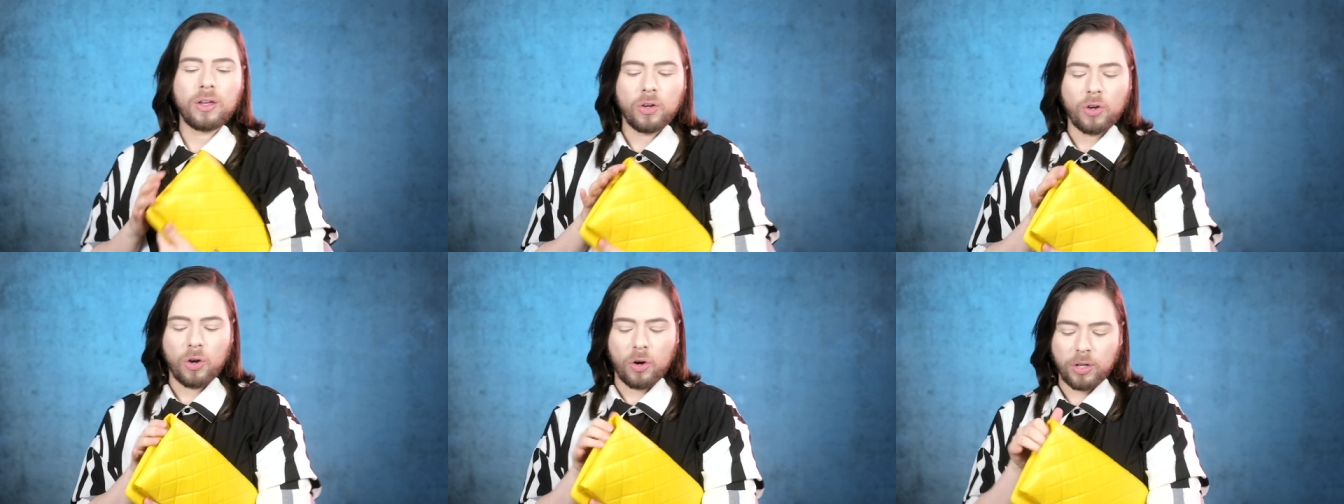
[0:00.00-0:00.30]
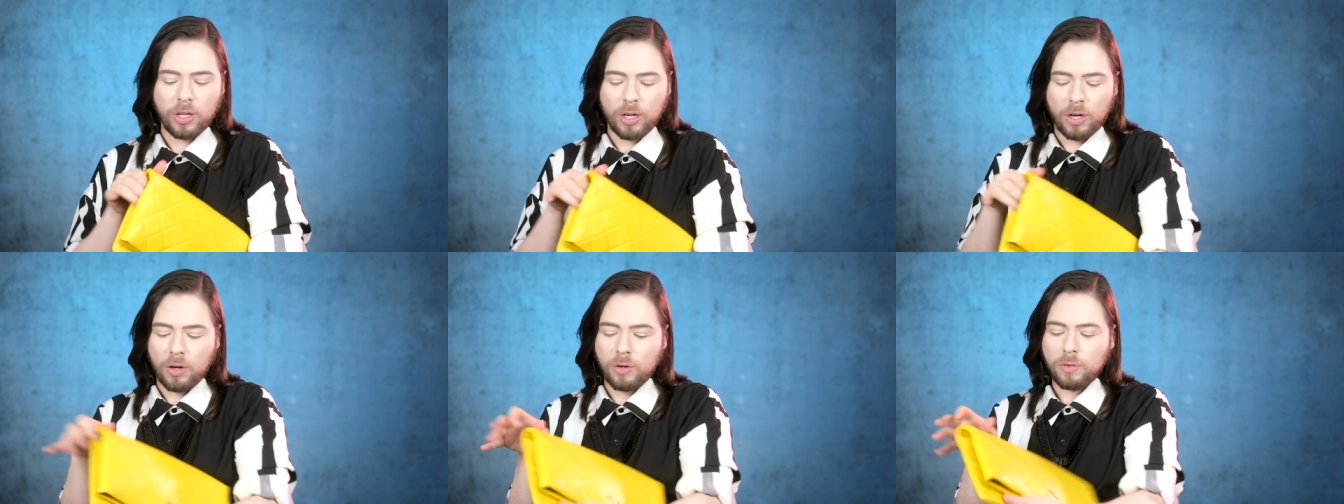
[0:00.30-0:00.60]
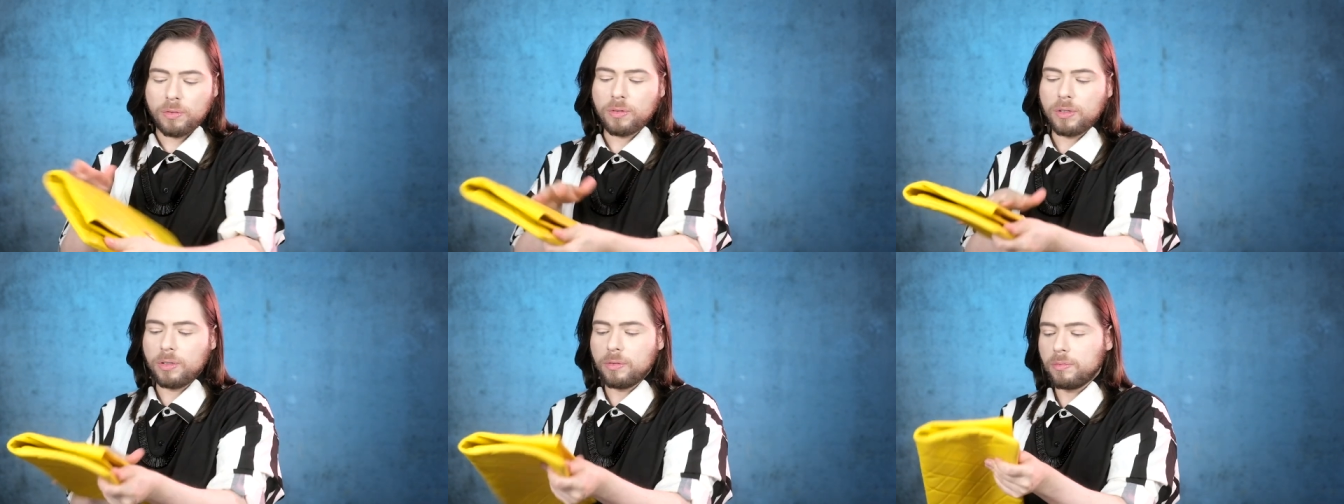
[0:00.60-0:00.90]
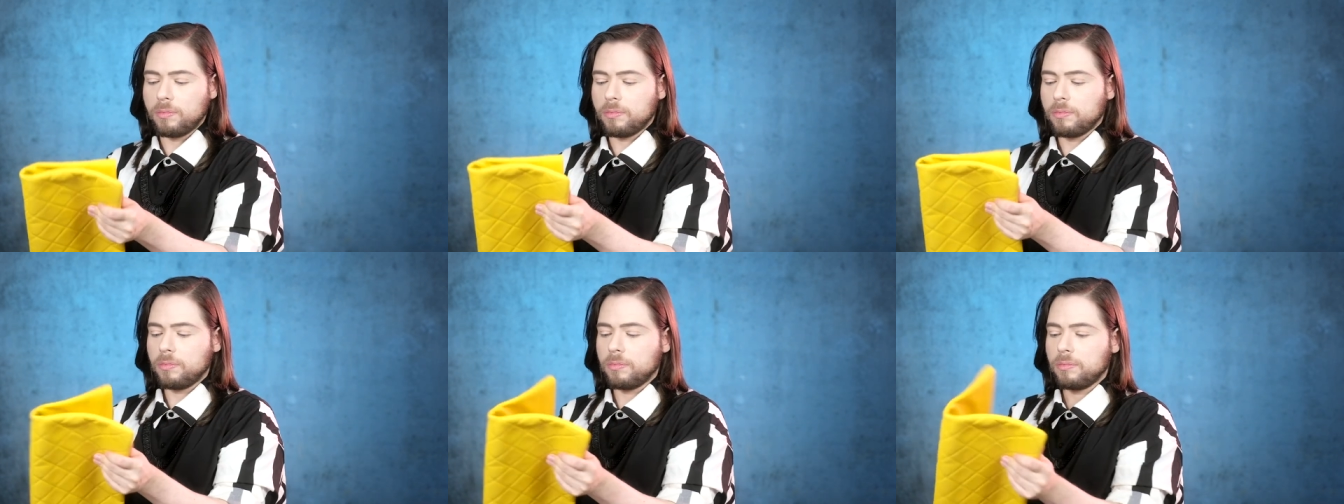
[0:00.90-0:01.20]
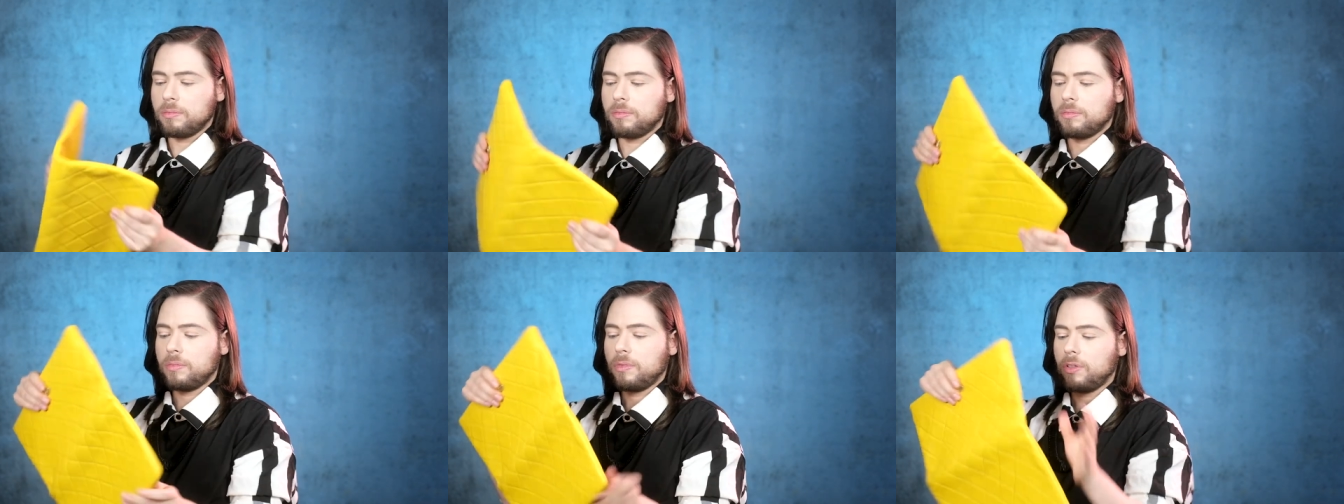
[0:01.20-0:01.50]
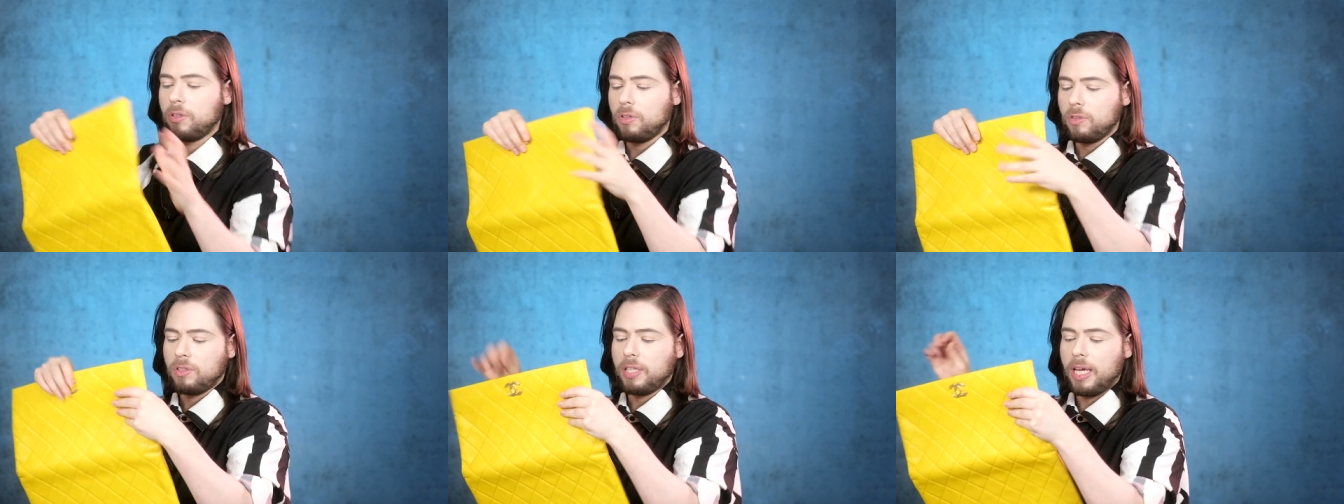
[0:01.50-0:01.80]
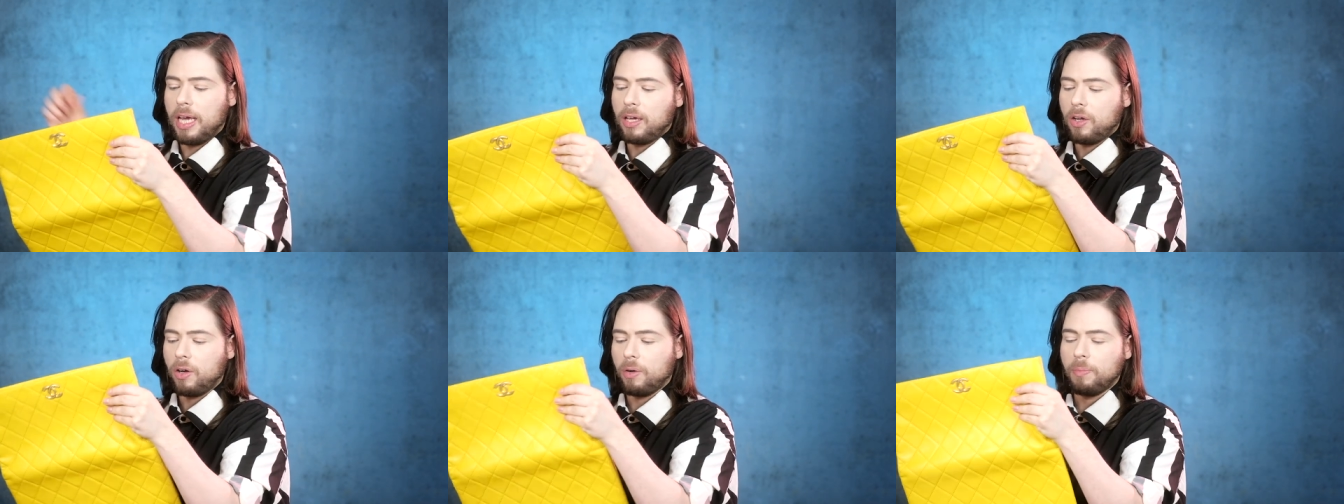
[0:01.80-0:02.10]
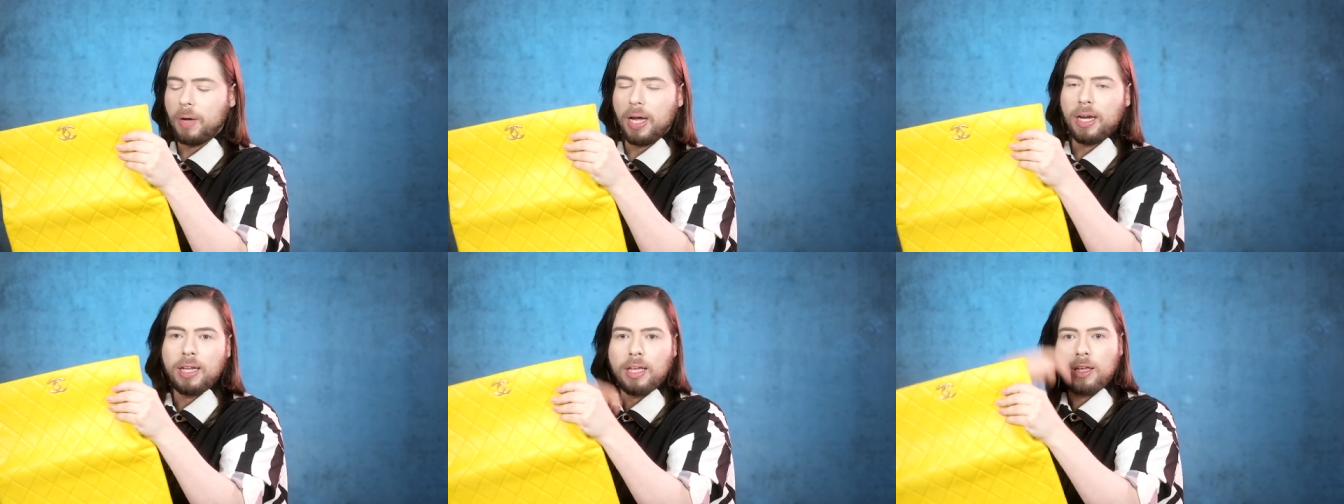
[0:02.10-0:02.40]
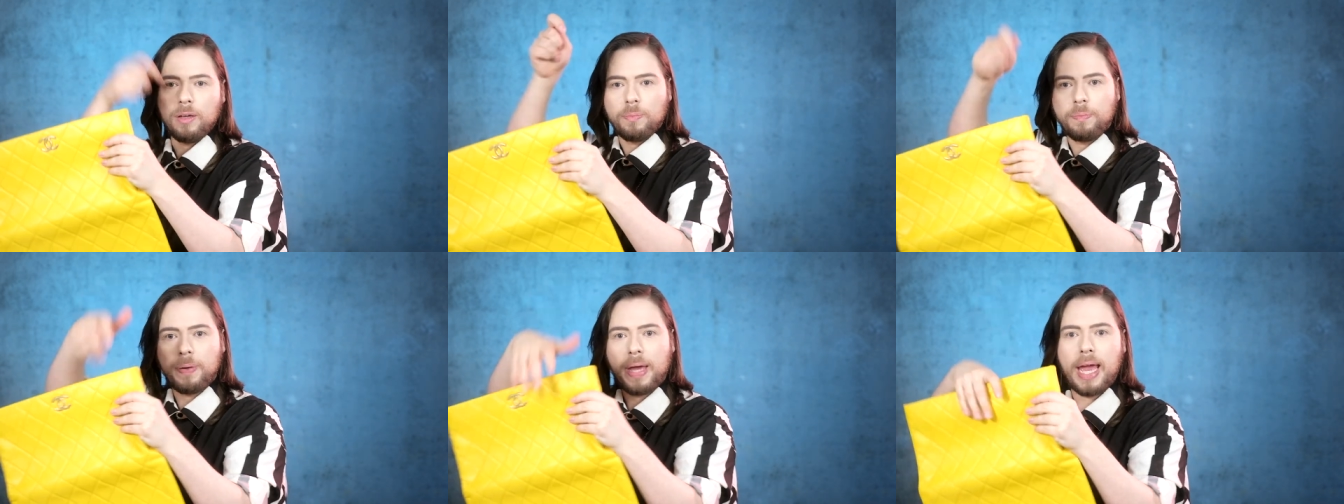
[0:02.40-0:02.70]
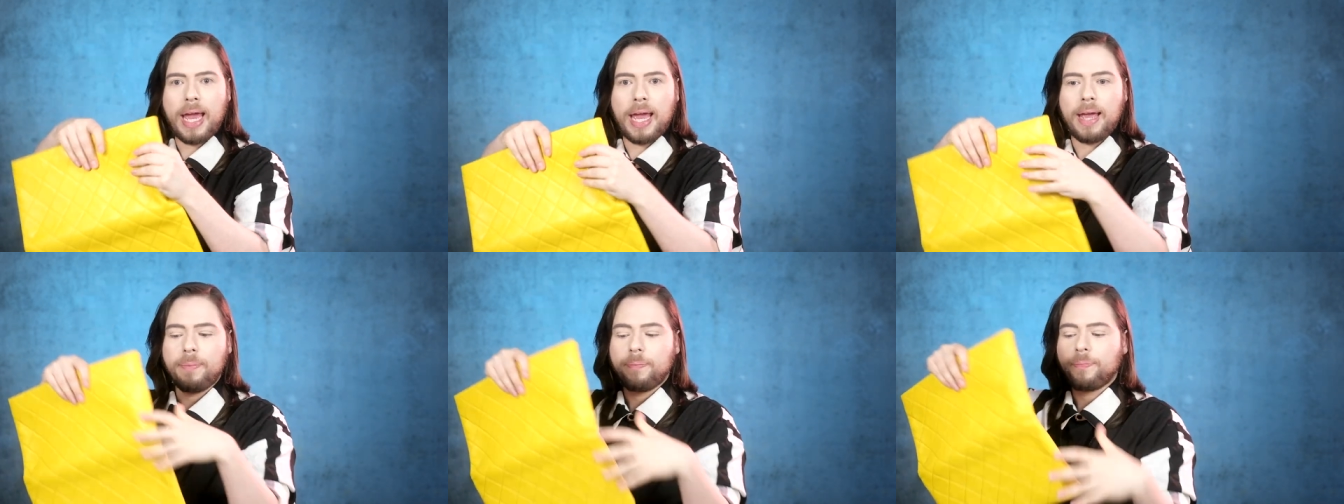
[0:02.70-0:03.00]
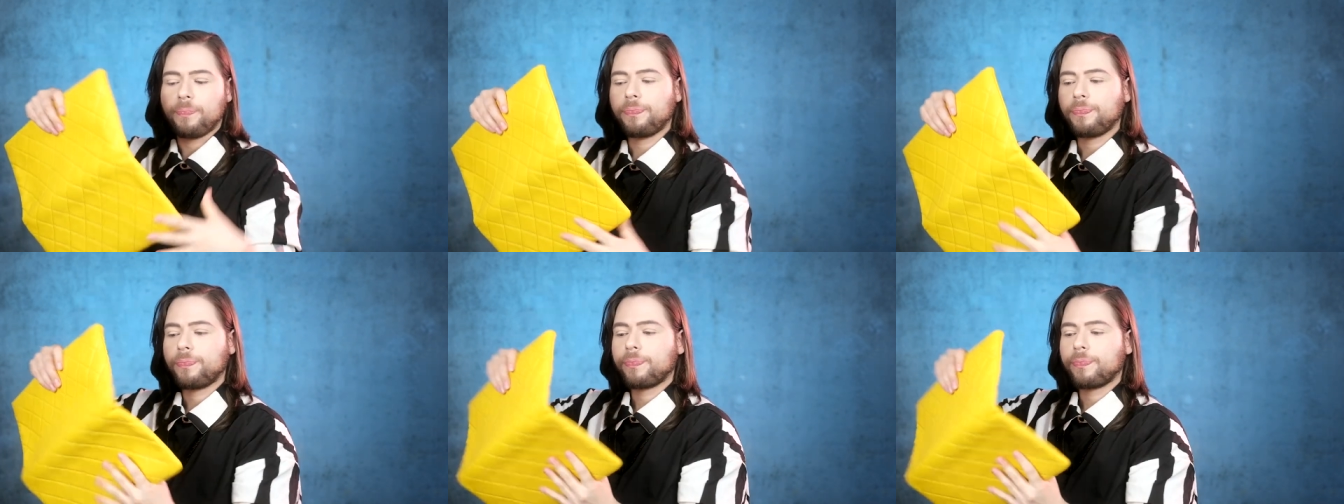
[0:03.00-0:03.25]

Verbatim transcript: You go, you know, you, you take your money, you pay,